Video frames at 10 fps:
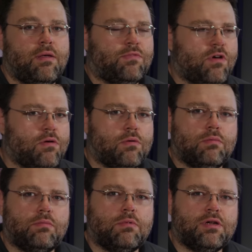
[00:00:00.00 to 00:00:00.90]
So
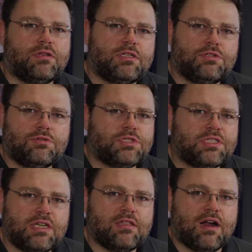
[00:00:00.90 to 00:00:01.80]
what did you
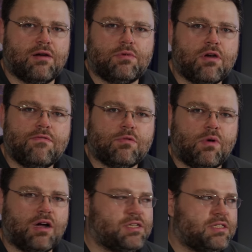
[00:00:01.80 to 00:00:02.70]
just see there with
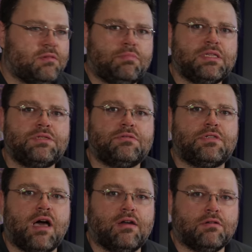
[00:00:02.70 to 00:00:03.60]
Overwatch? That's a Blizzard
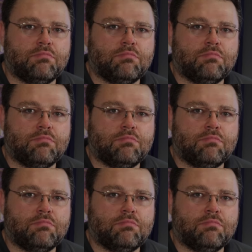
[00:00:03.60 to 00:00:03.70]
title.